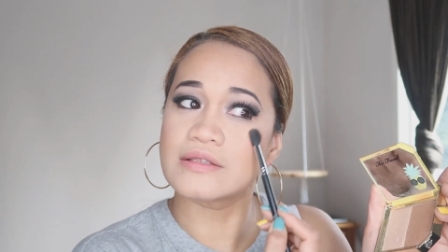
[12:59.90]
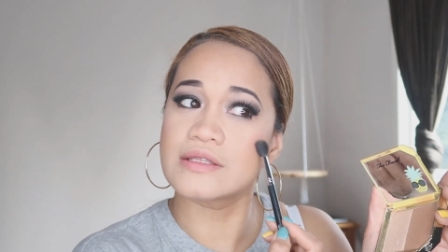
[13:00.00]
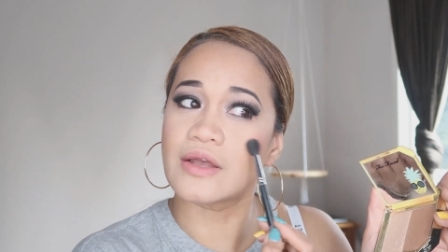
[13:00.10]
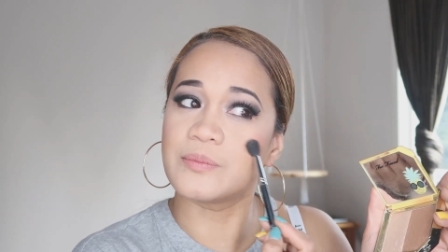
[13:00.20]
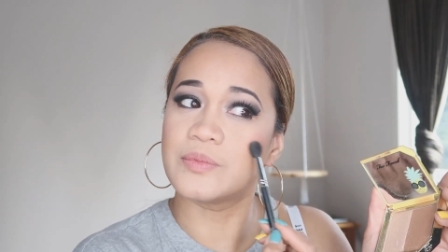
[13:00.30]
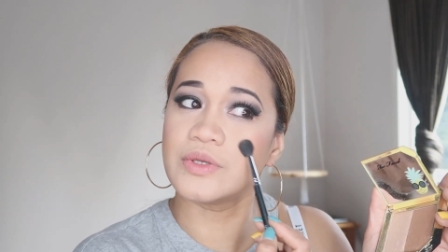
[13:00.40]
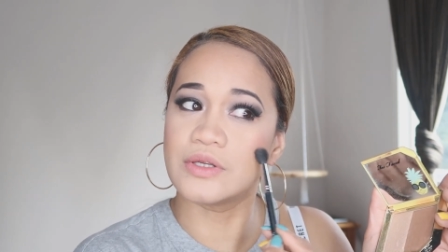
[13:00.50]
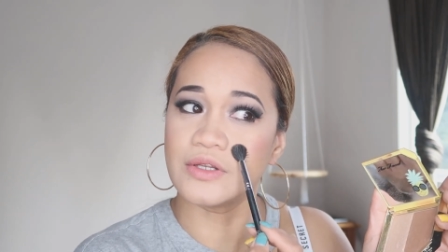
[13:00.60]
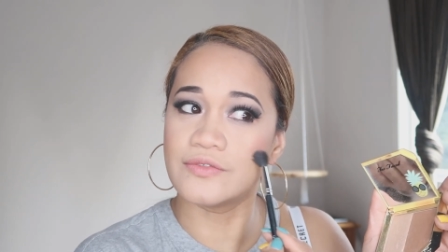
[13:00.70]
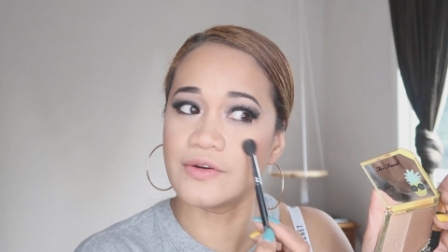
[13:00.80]
has that
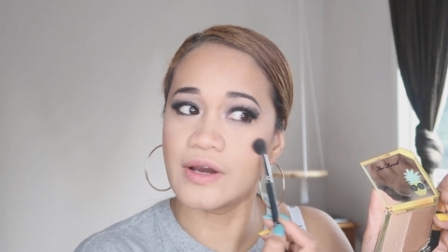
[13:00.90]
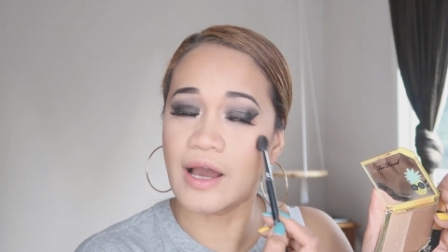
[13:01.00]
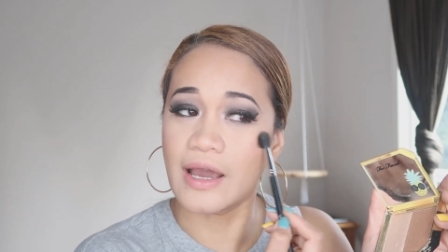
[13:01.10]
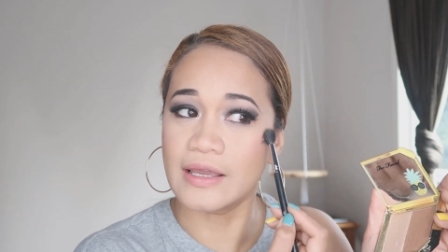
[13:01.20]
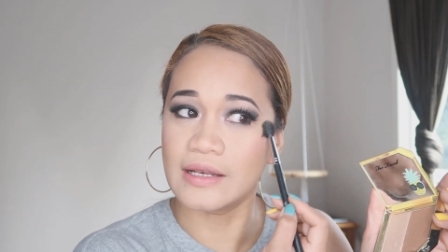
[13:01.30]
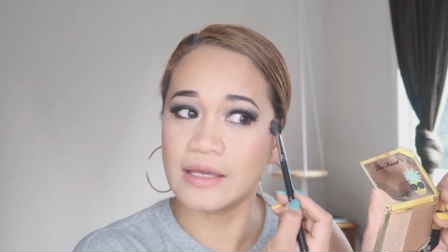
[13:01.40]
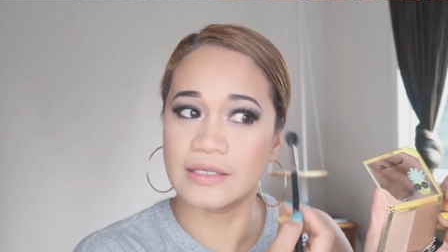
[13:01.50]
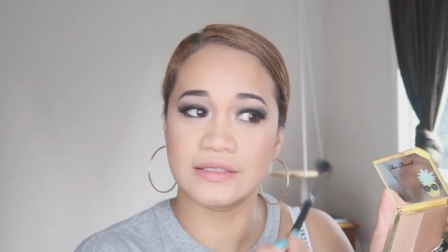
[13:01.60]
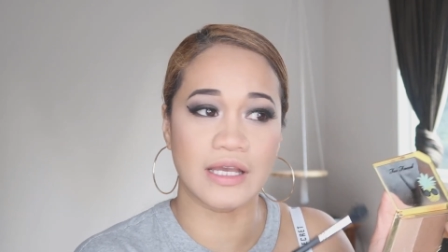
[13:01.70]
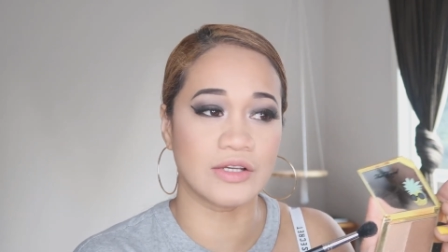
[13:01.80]
beautiful
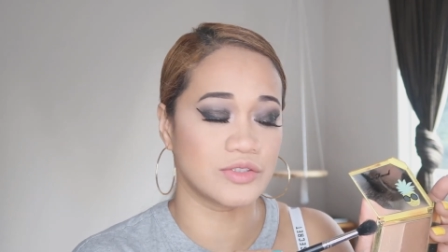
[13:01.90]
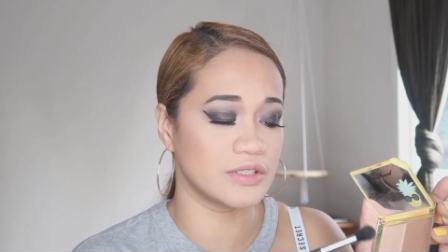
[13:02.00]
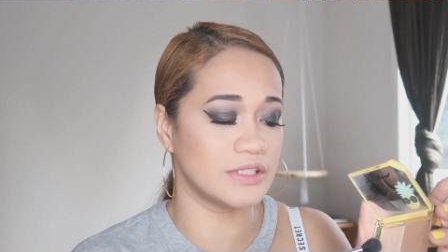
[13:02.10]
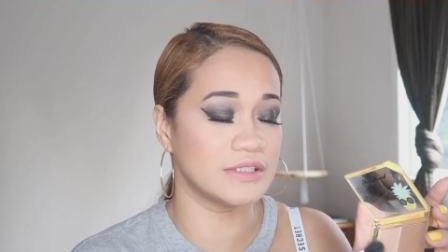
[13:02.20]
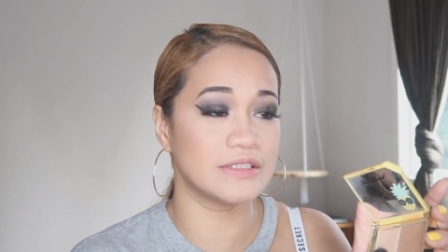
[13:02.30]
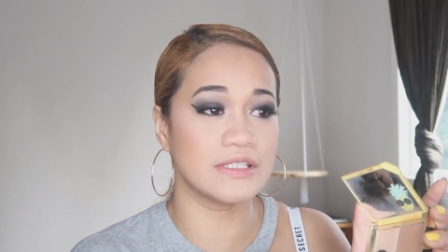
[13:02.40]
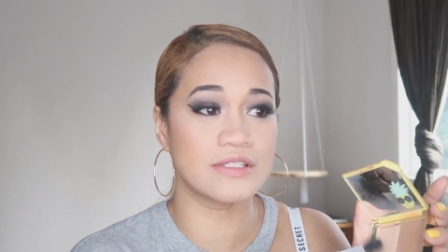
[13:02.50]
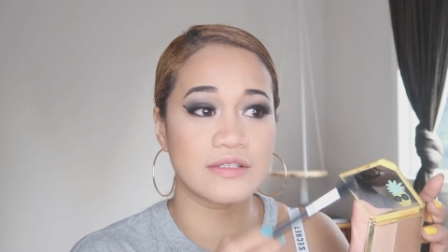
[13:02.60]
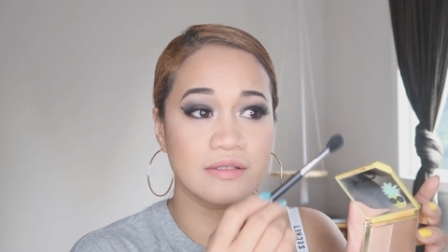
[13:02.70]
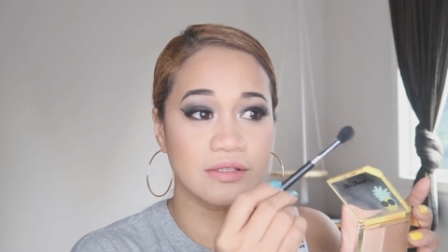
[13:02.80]
highlight actually
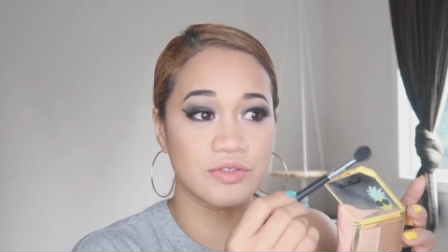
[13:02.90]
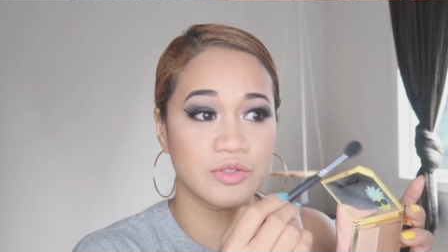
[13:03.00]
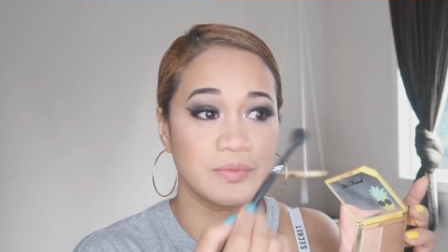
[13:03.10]
this the